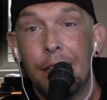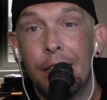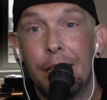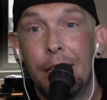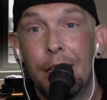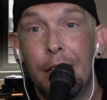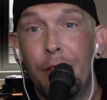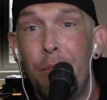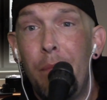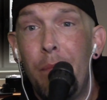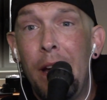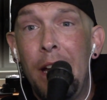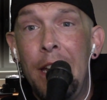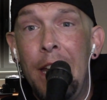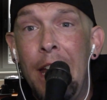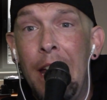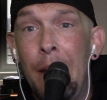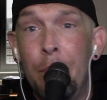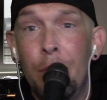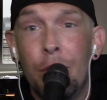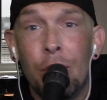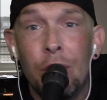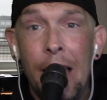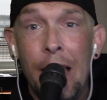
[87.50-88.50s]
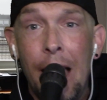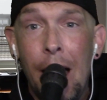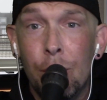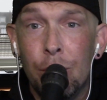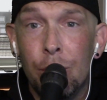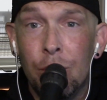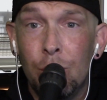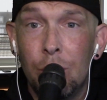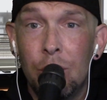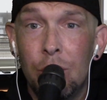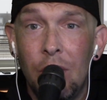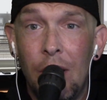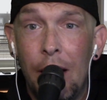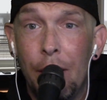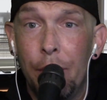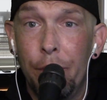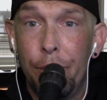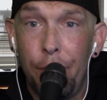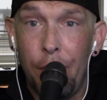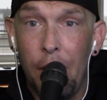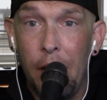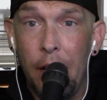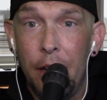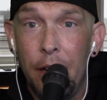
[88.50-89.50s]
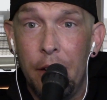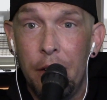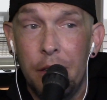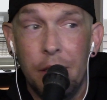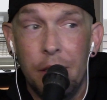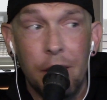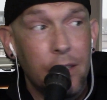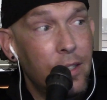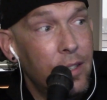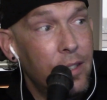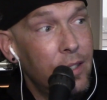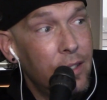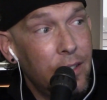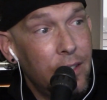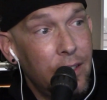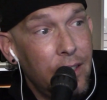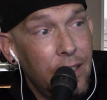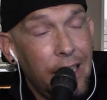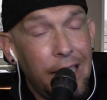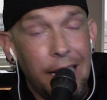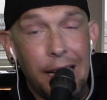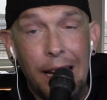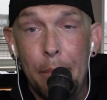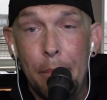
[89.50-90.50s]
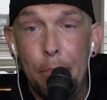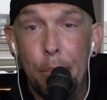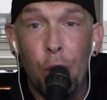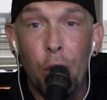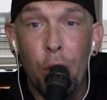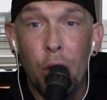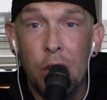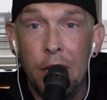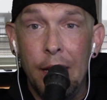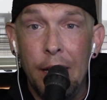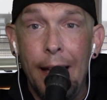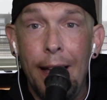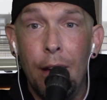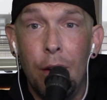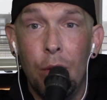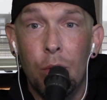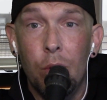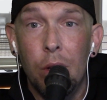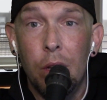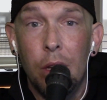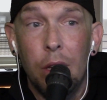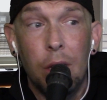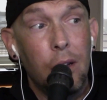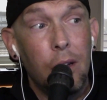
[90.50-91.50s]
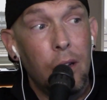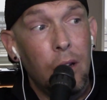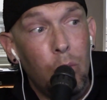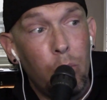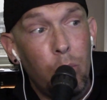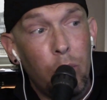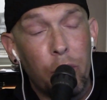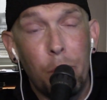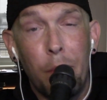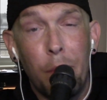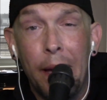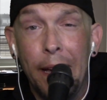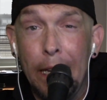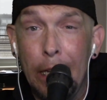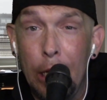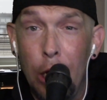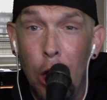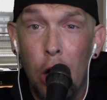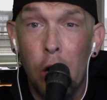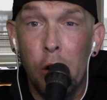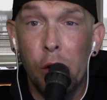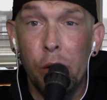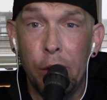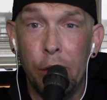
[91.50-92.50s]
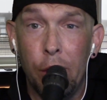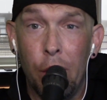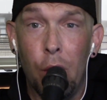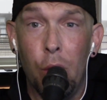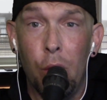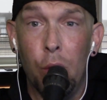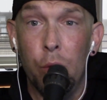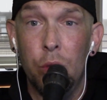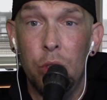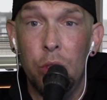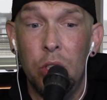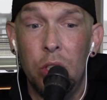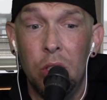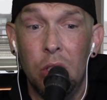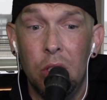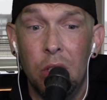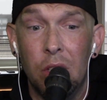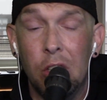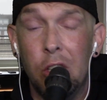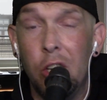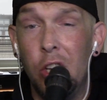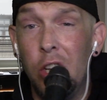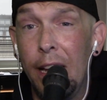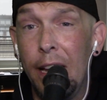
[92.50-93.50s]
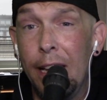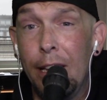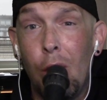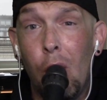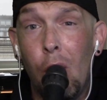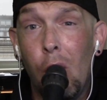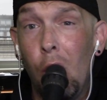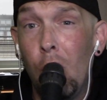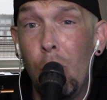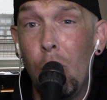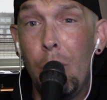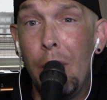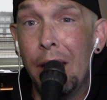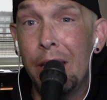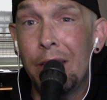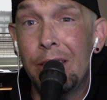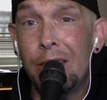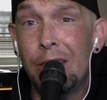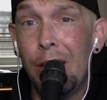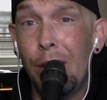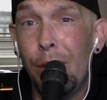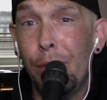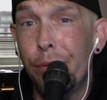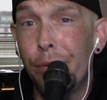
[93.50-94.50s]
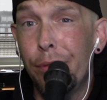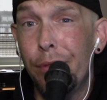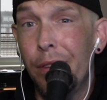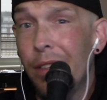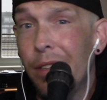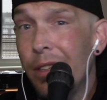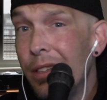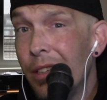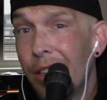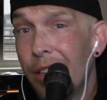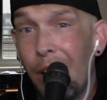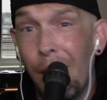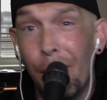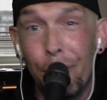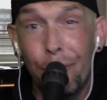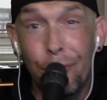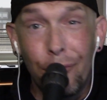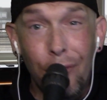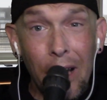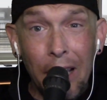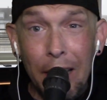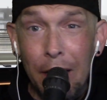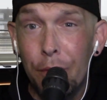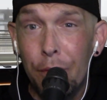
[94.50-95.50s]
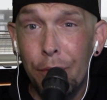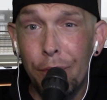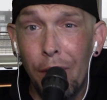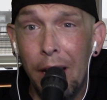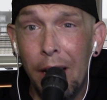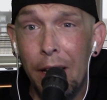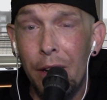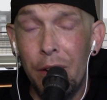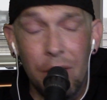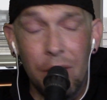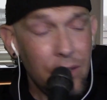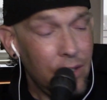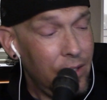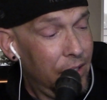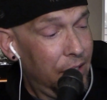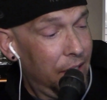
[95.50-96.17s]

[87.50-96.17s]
If my neighbor's house was on fire and I put it out with my garden hose, could I call myself a firefighter?